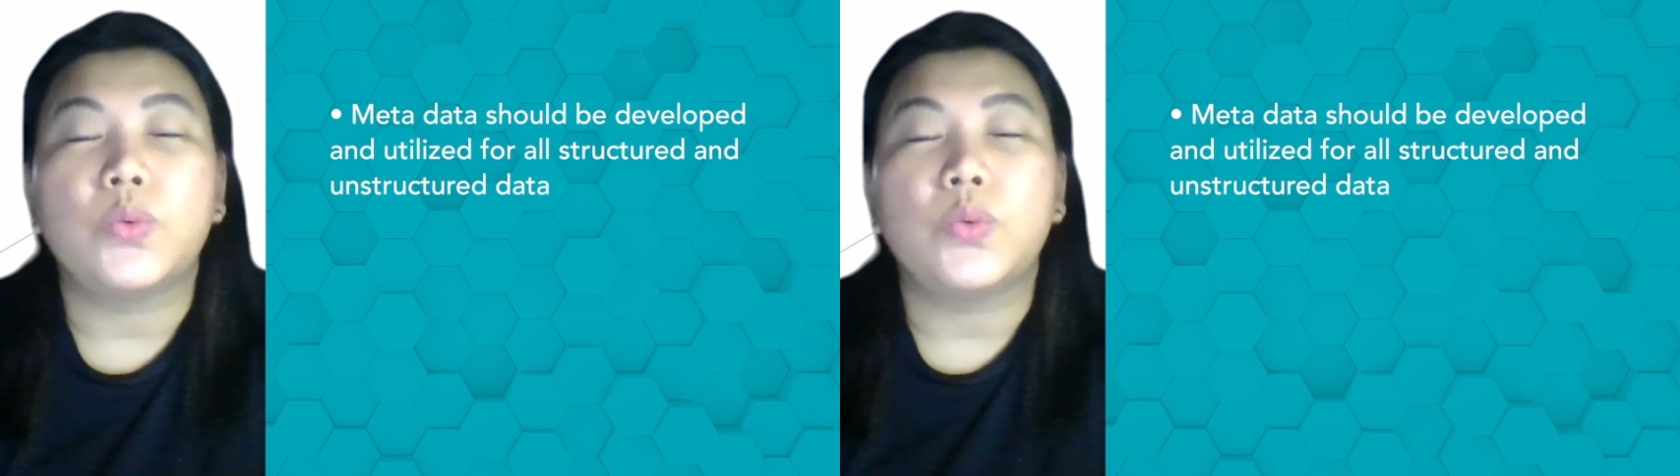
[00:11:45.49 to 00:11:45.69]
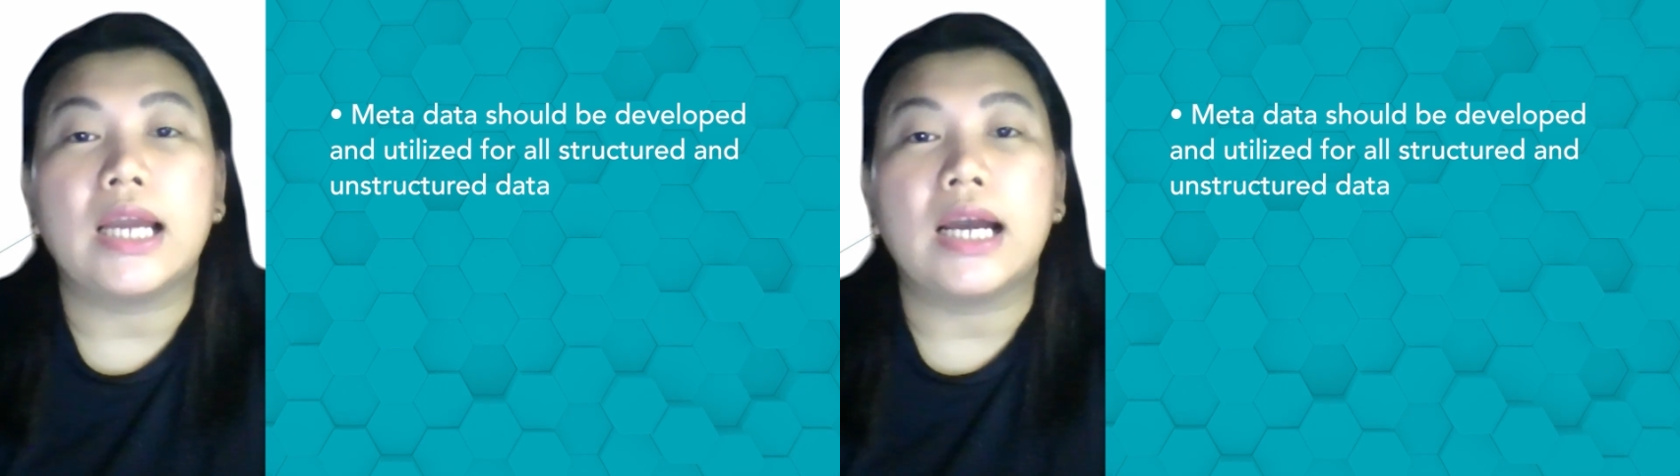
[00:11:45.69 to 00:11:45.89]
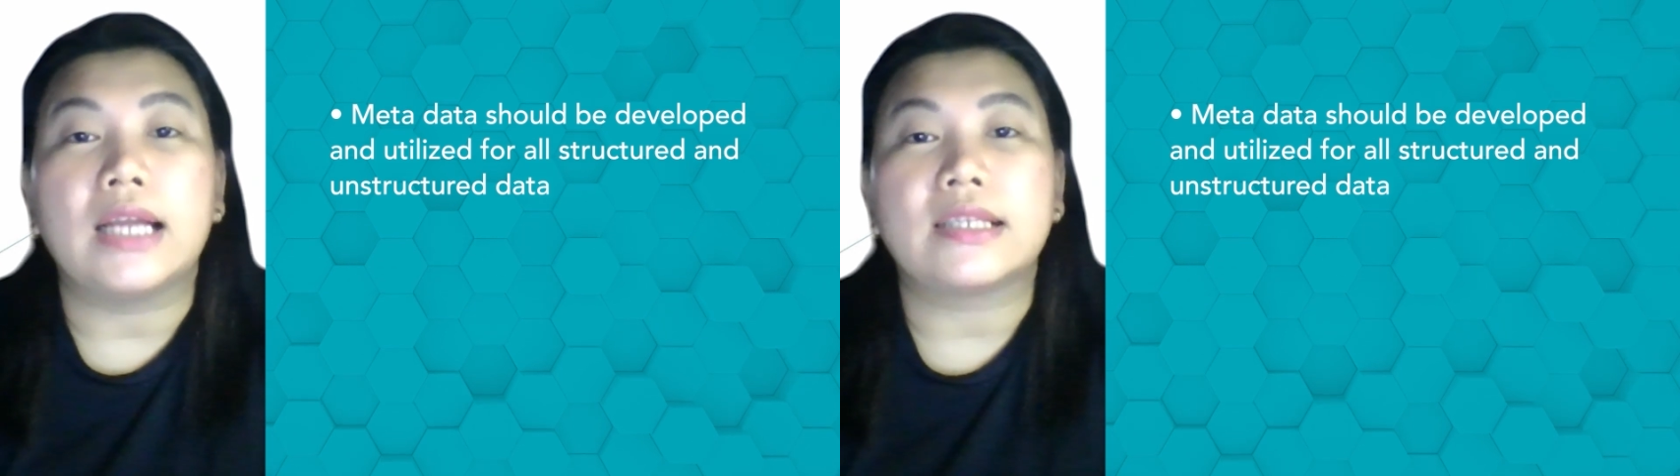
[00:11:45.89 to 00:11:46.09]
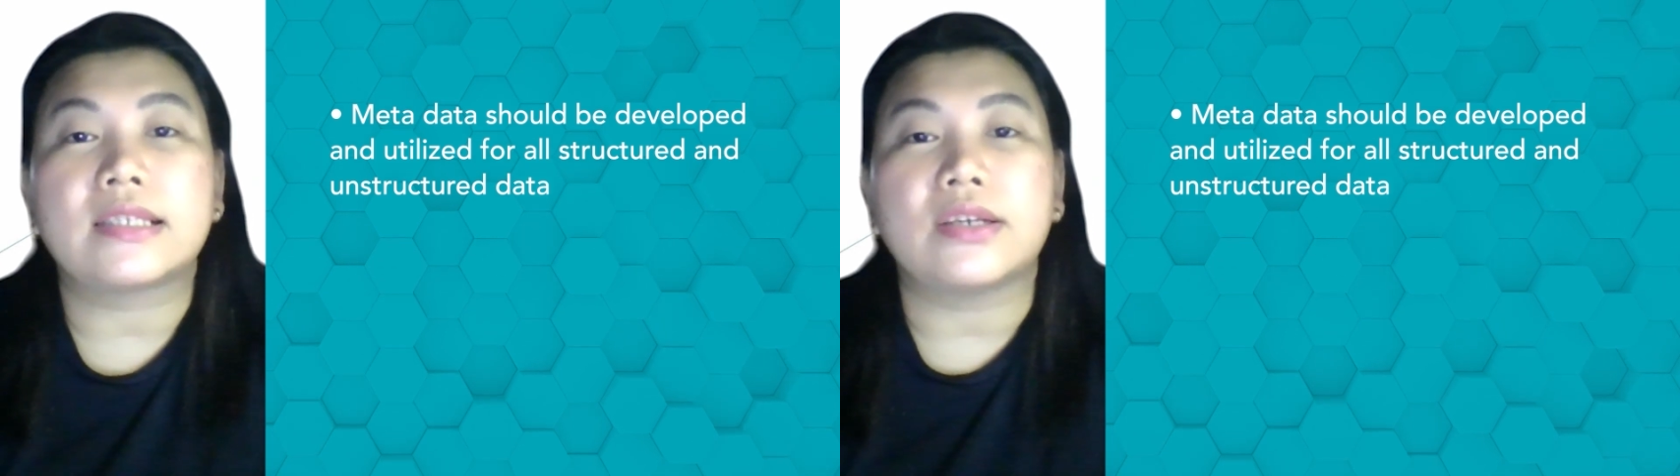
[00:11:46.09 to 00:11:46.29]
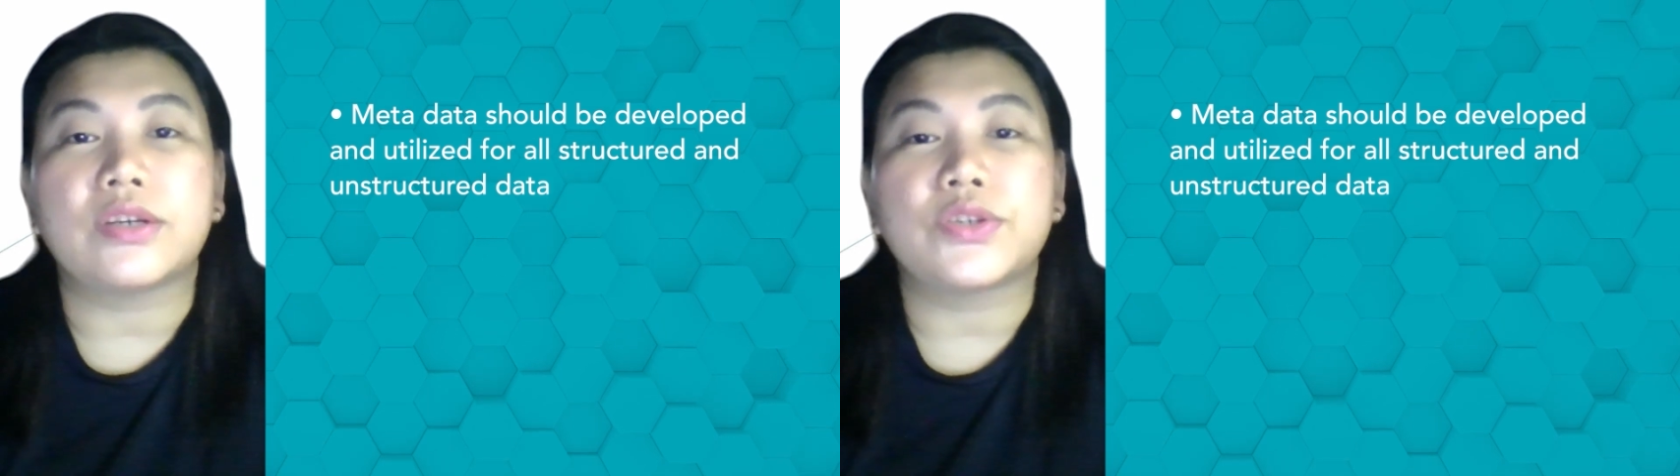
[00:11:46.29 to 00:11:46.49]
while
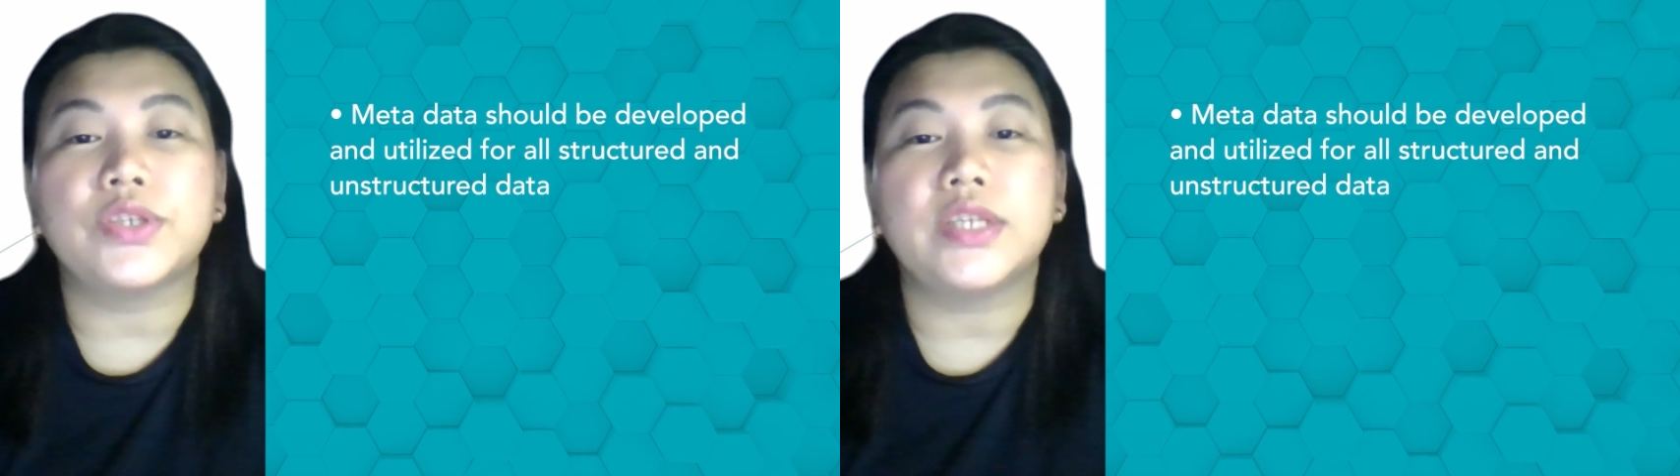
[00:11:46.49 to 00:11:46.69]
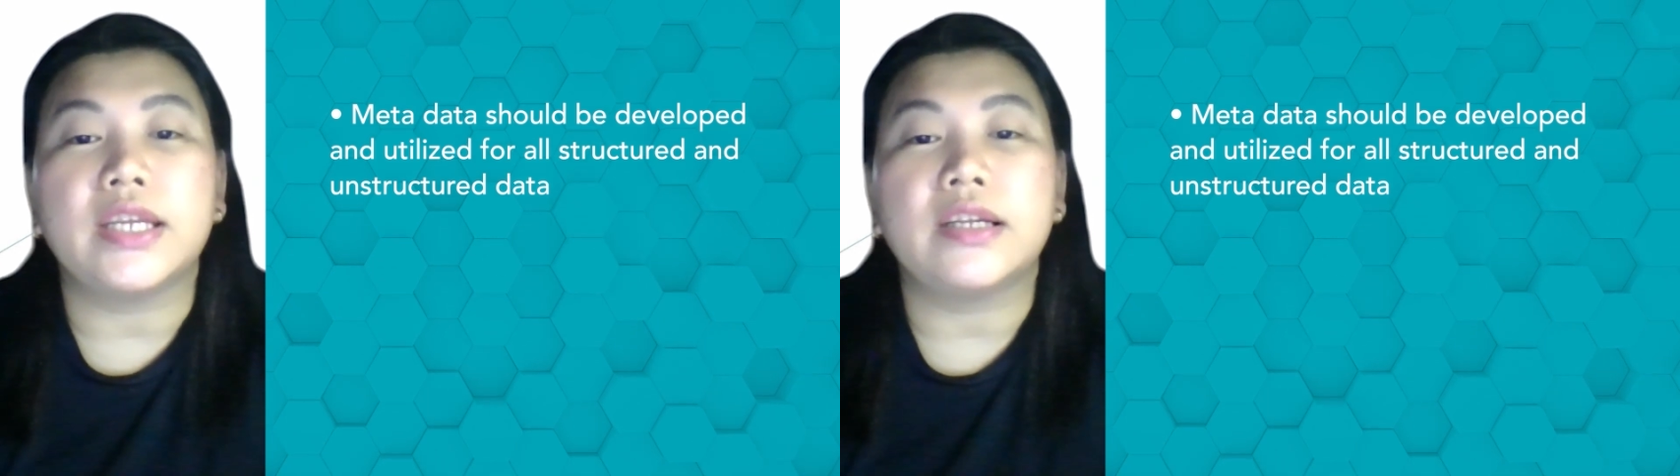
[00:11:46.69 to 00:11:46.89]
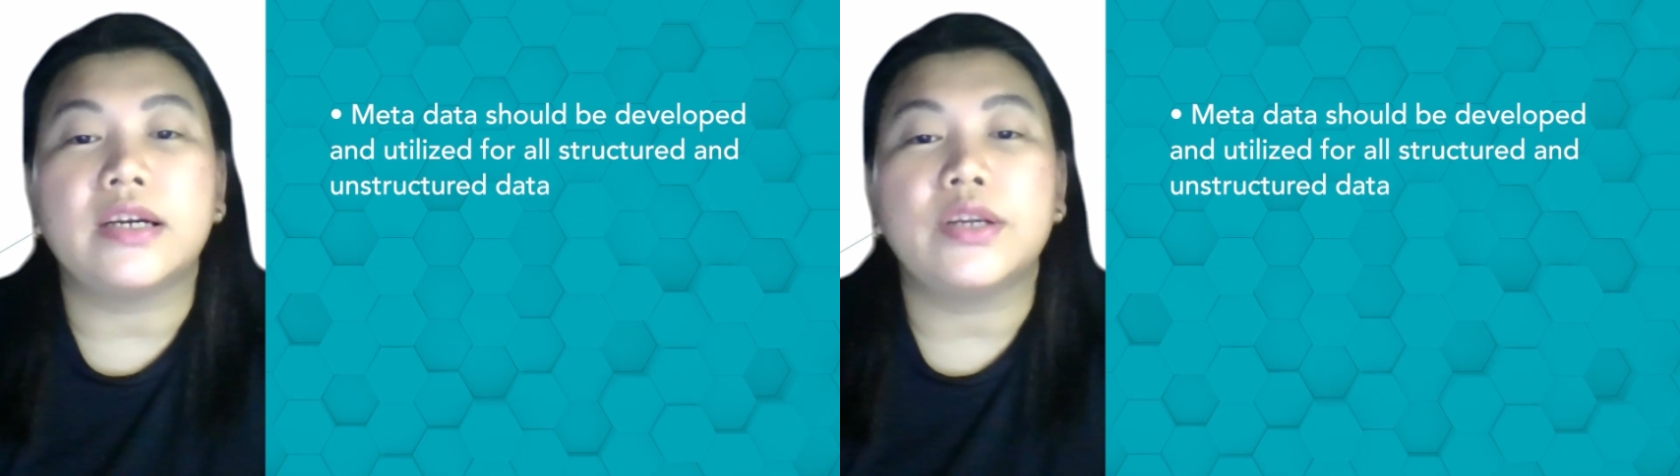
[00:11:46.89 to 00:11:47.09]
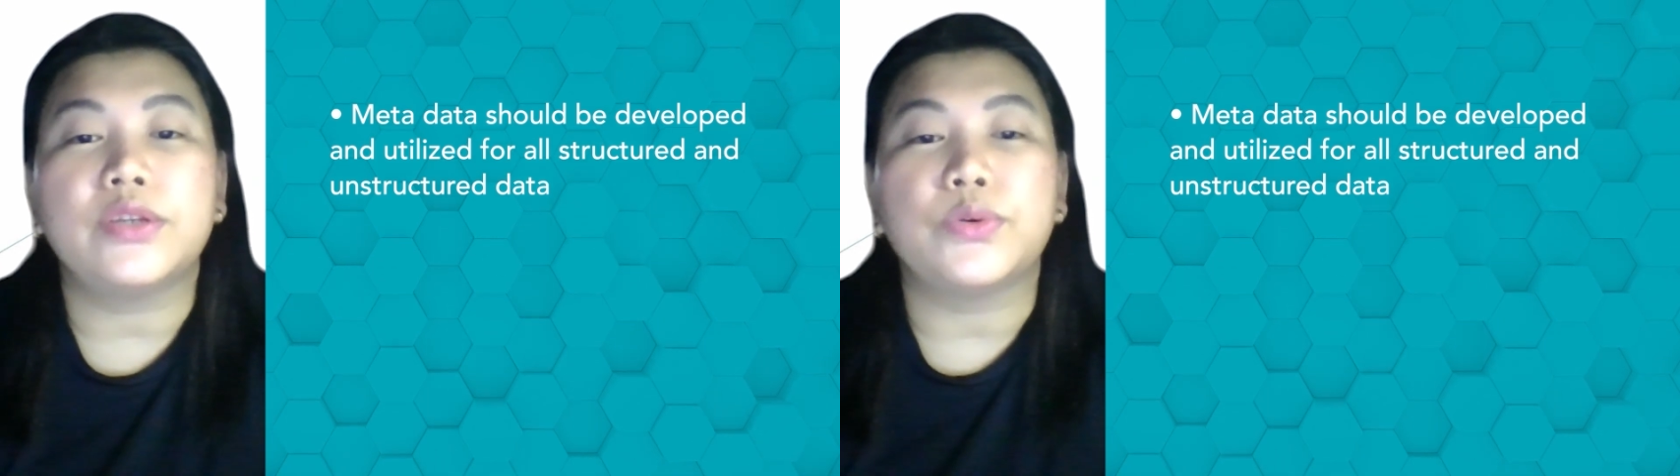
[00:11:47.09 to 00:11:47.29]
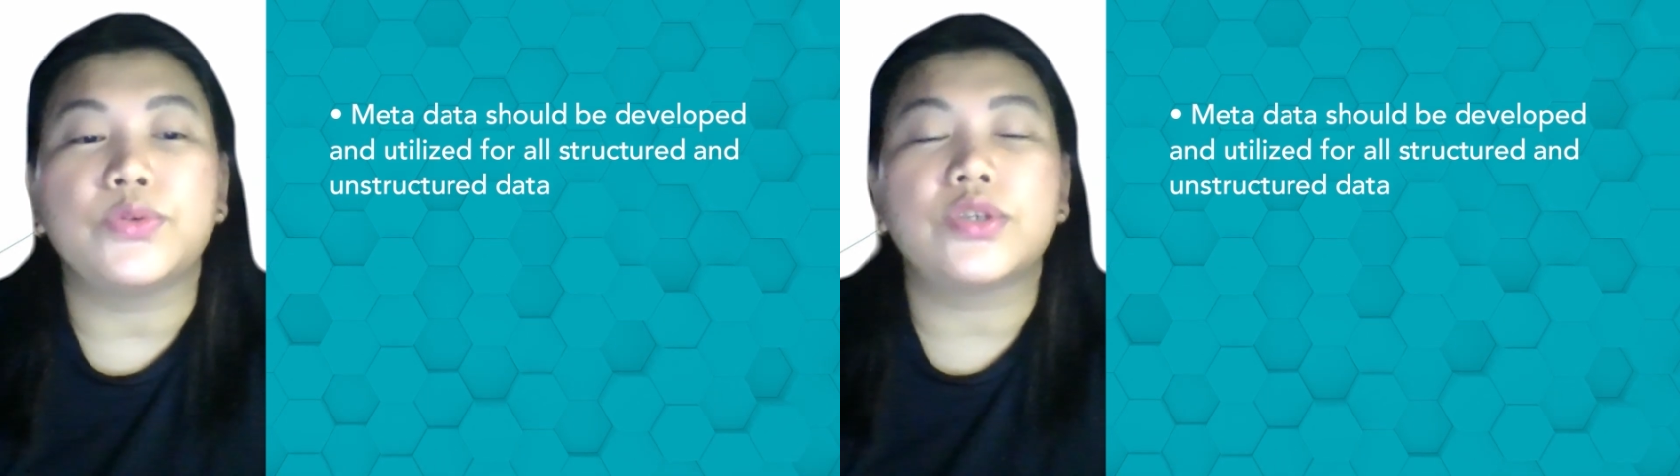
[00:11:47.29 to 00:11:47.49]
unstructured data are
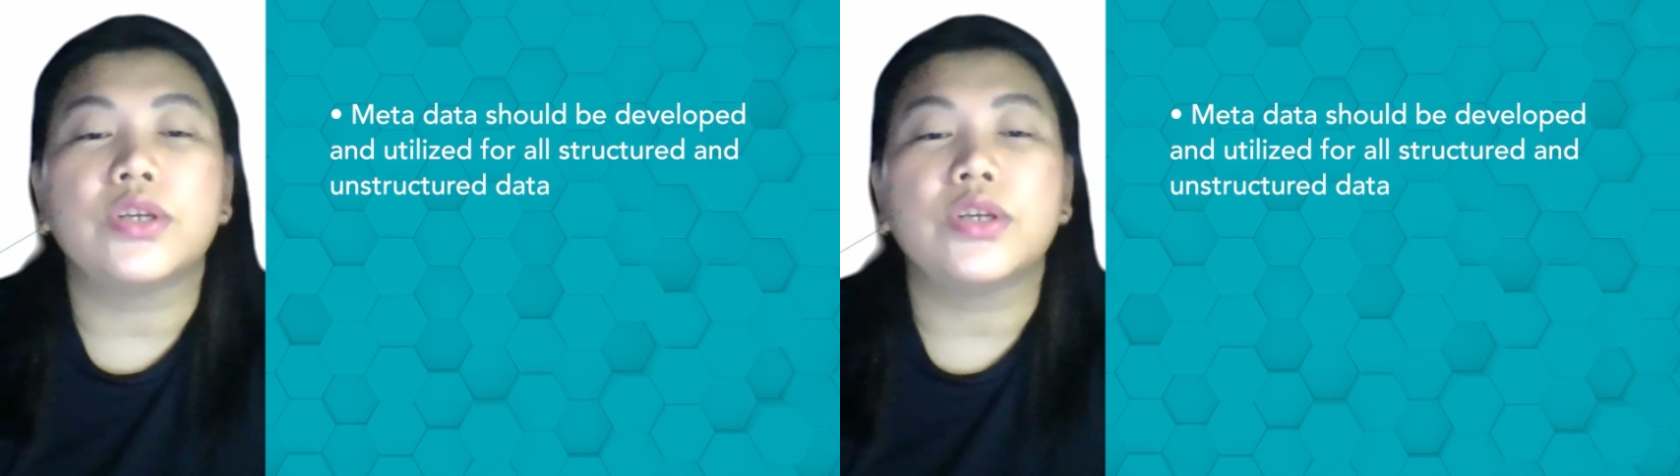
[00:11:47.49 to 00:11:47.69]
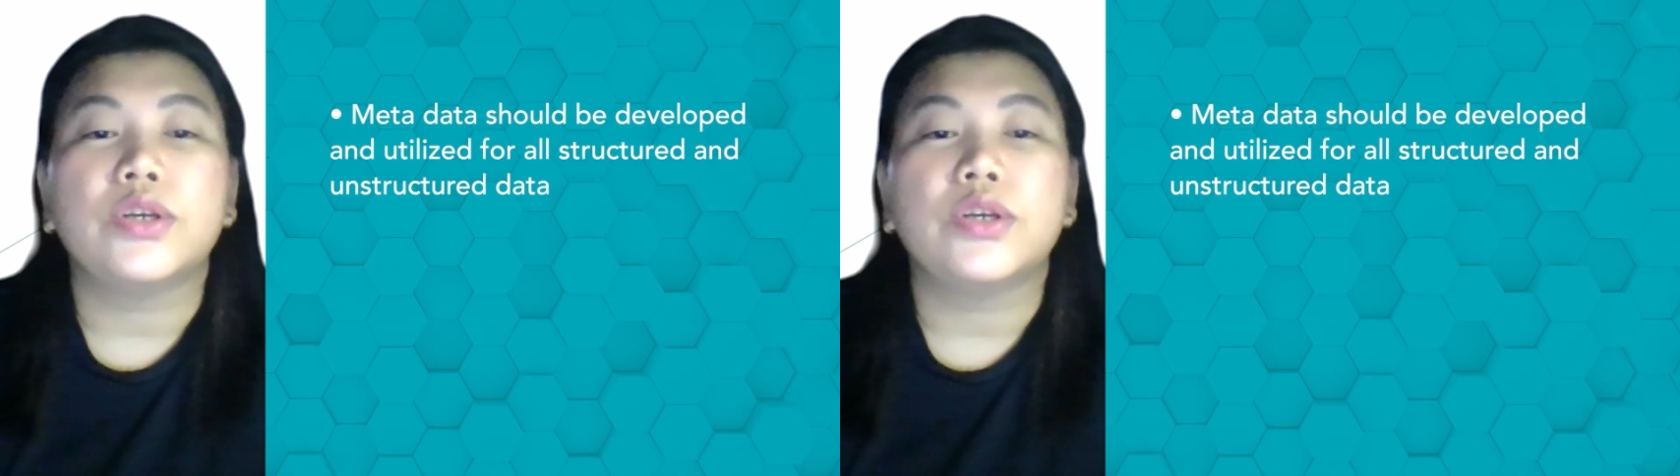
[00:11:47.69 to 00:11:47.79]
those